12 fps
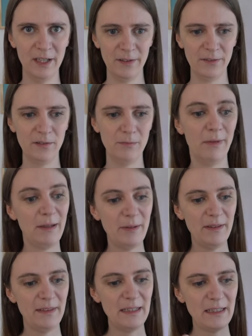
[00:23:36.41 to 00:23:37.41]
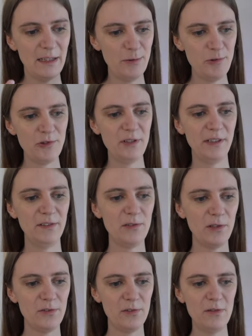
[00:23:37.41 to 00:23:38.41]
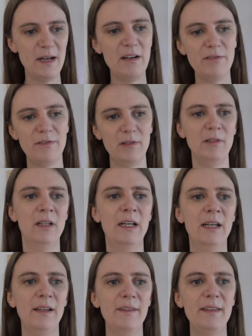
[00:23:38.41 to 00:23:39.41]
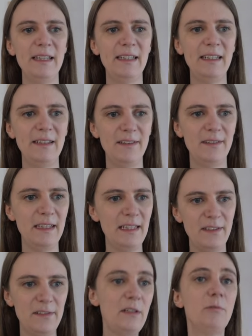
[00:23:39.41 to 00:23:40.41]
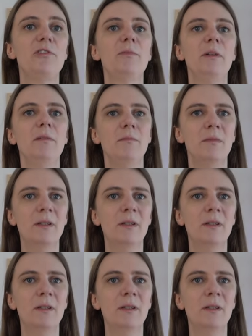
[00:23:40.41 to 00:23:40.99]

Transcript: so maybe the illusion is just so powerful that it is indistinguishable.